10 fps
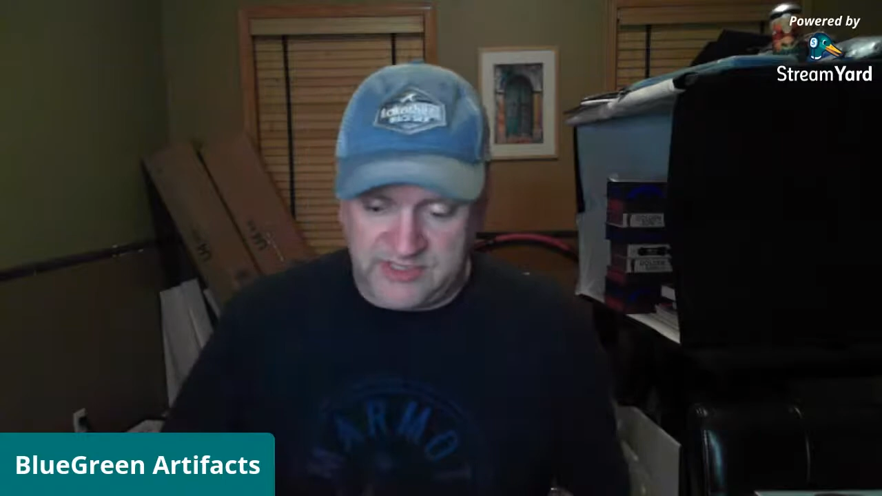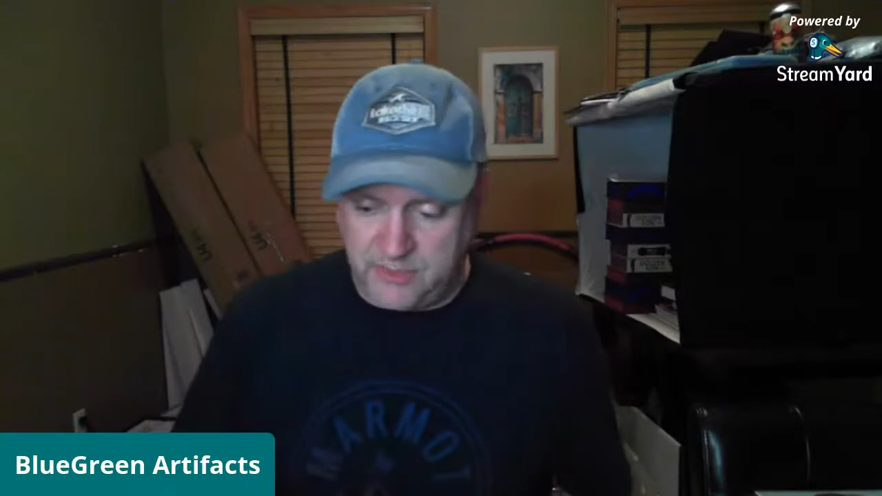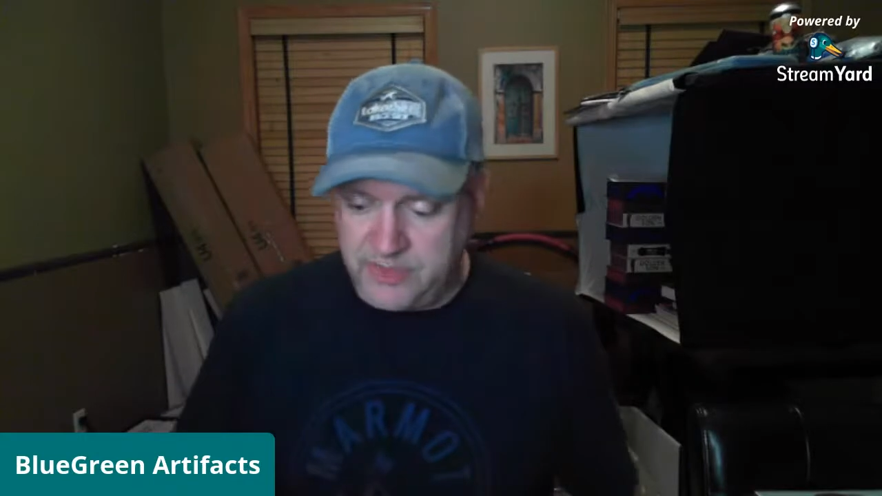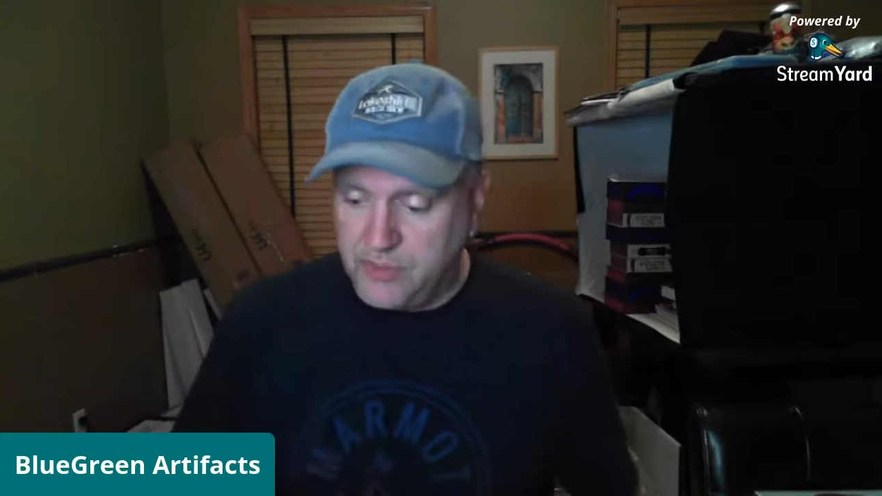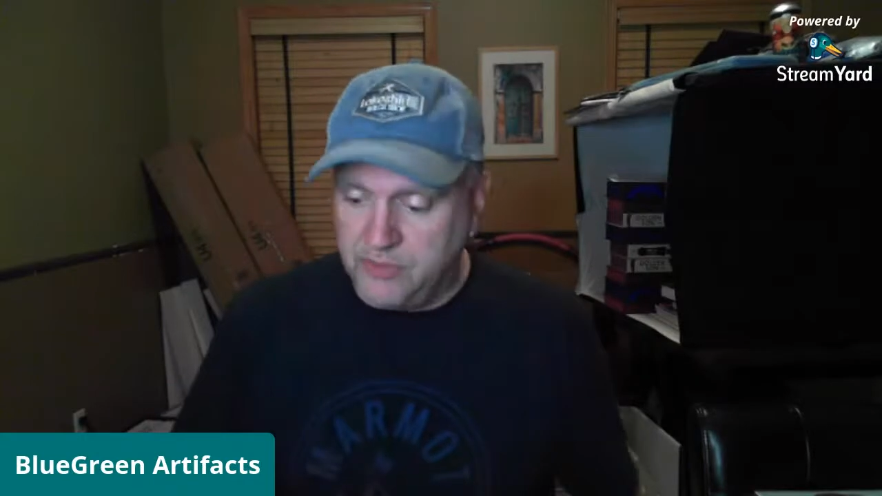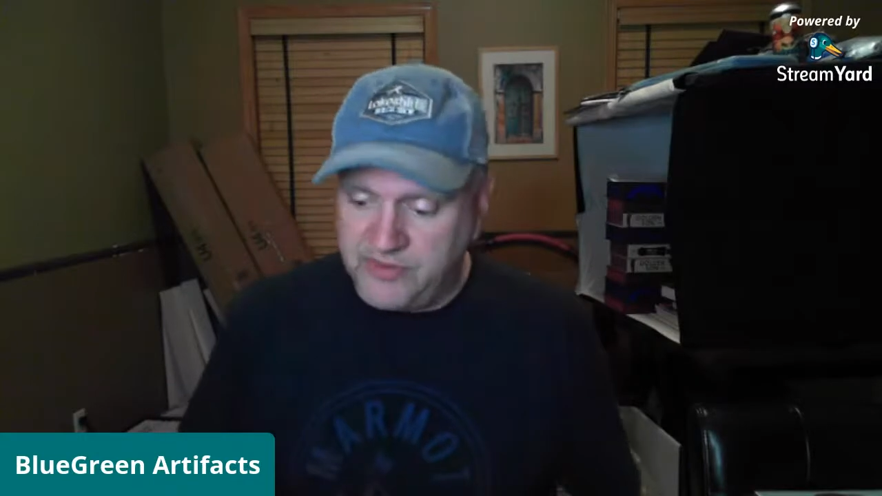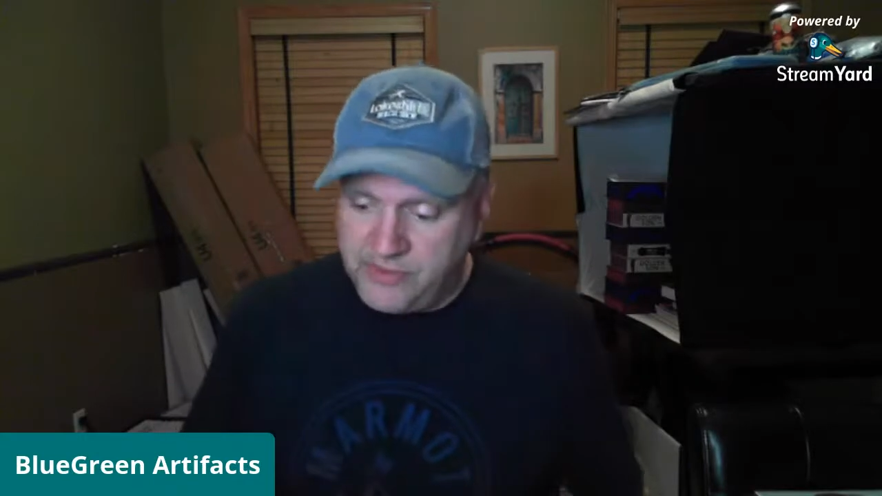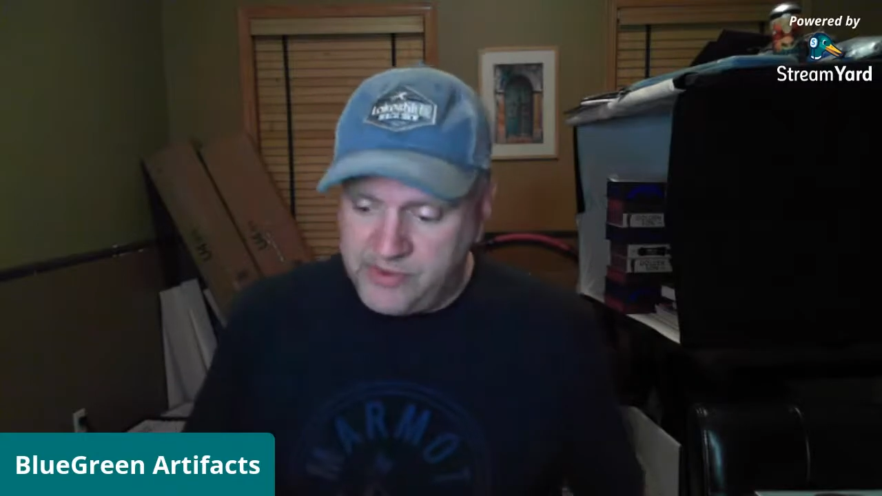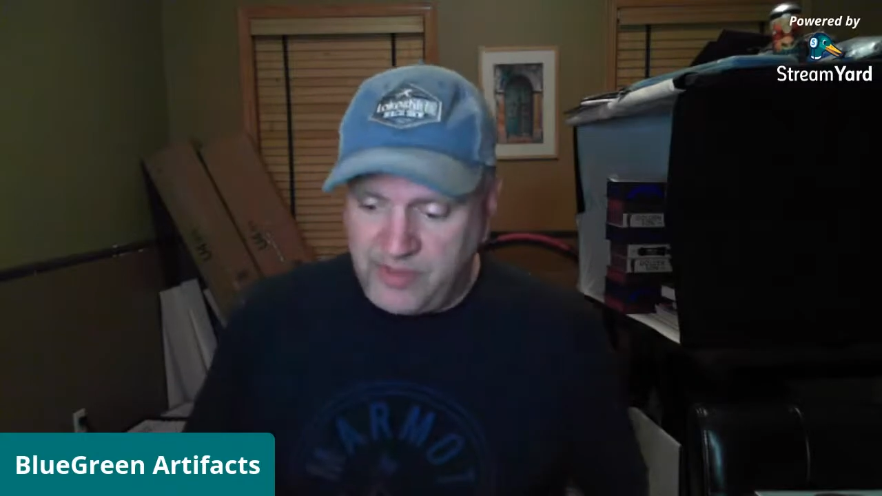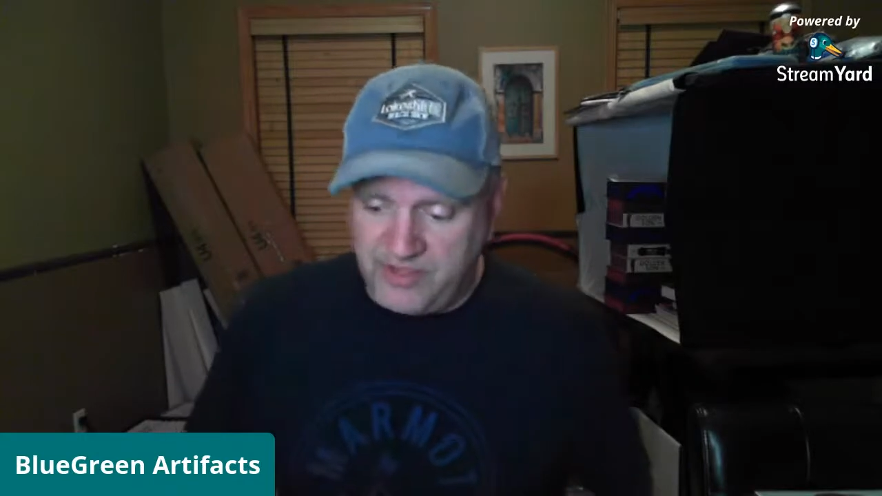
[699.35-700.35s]
that we know
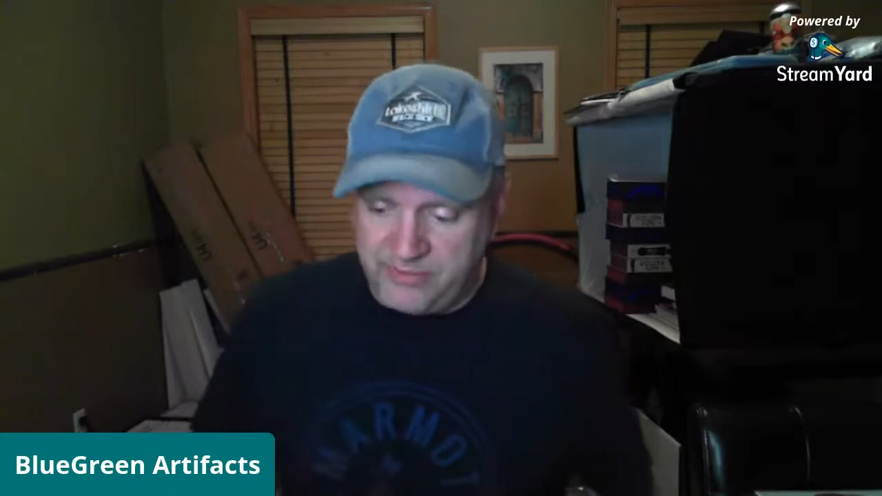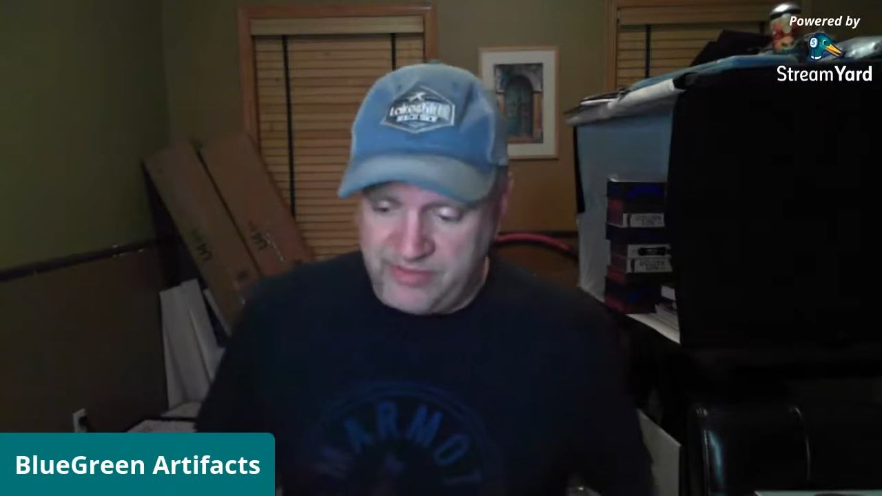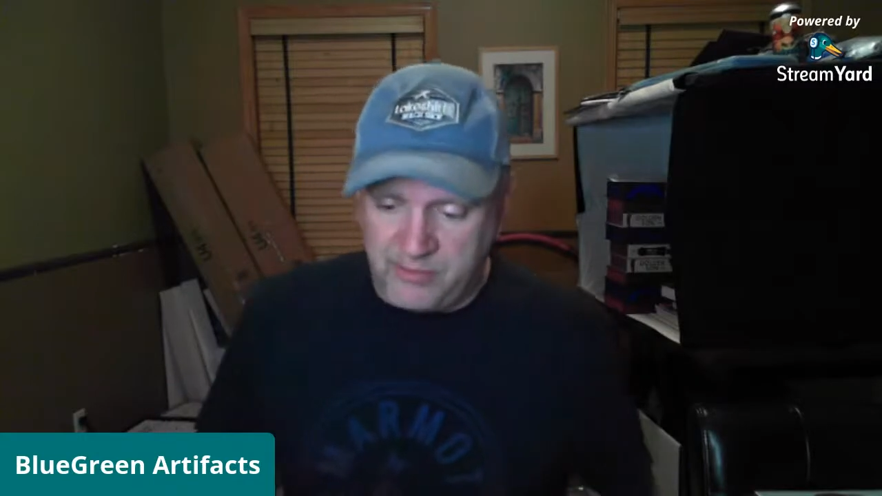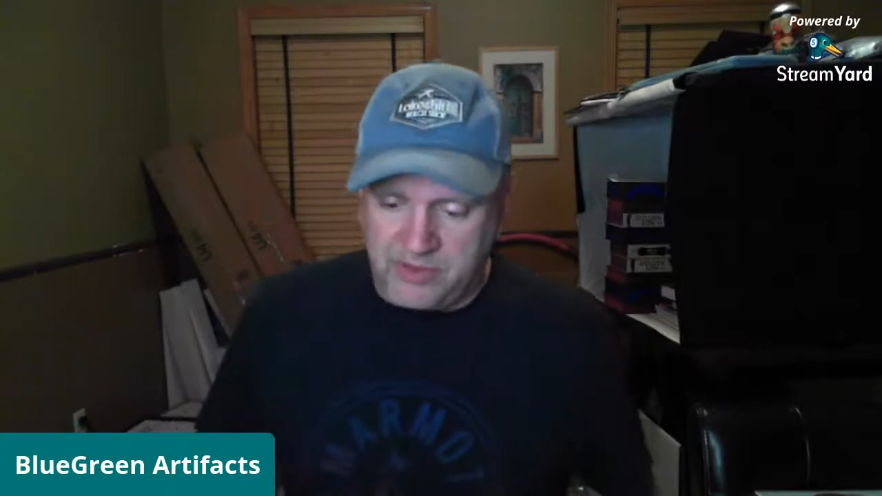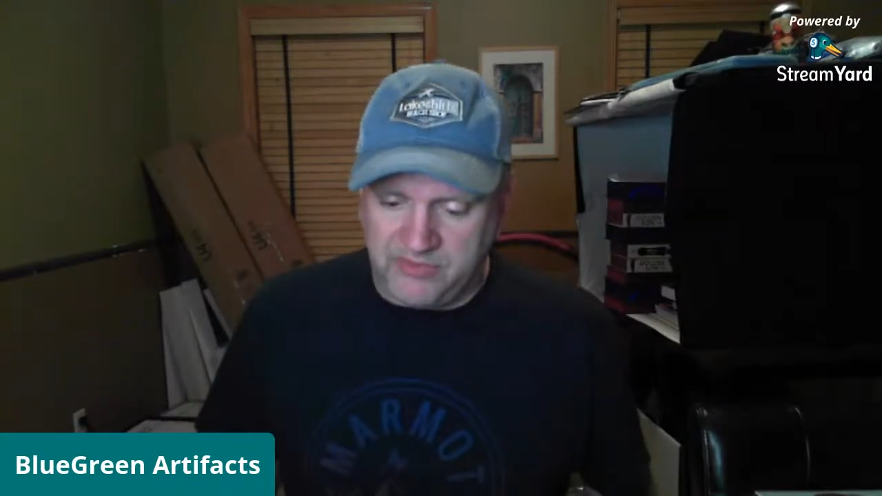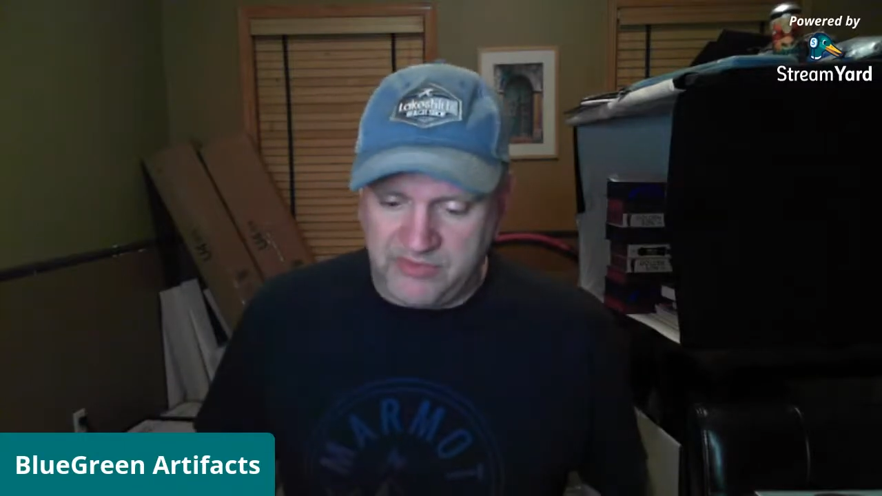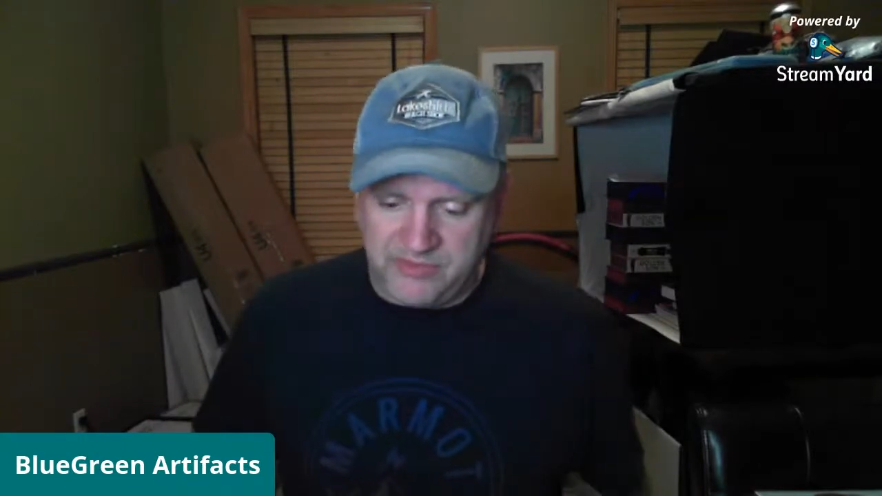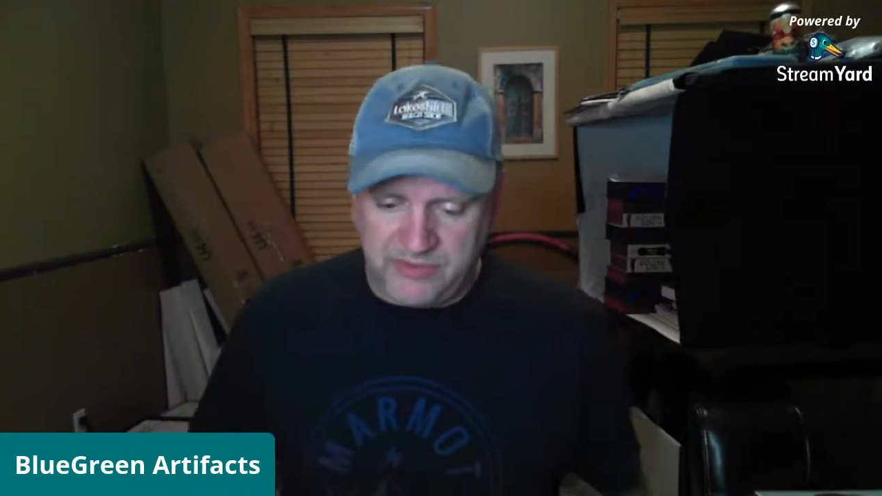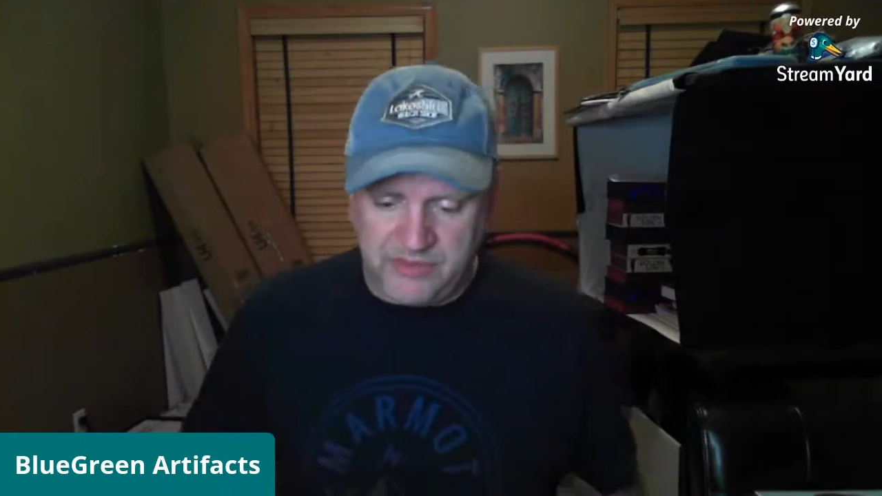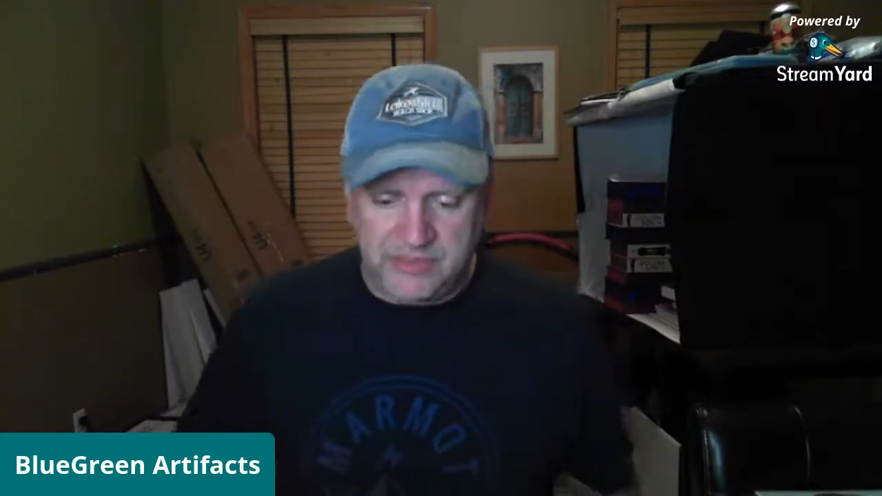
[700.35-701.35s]
very well through the Marvel
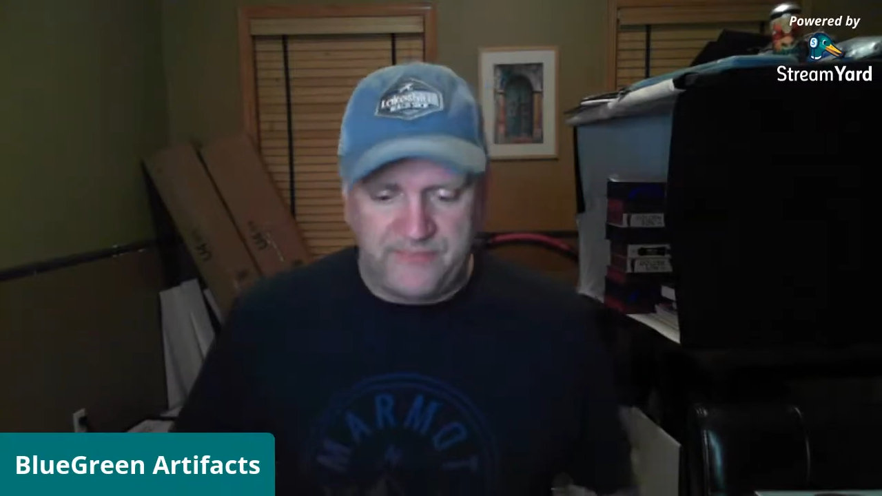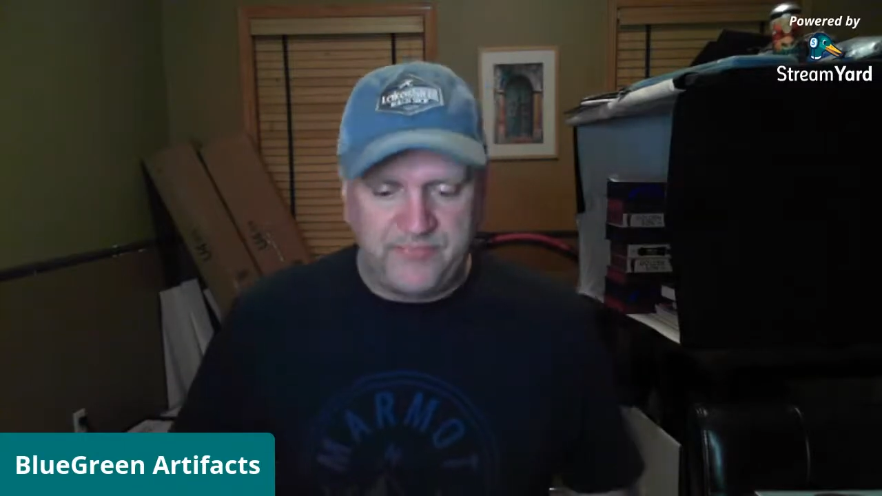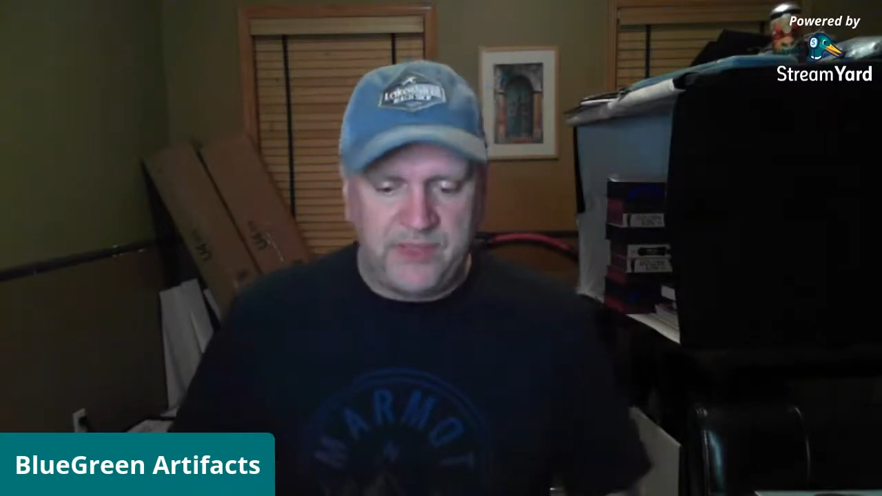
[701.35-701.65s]
Universe,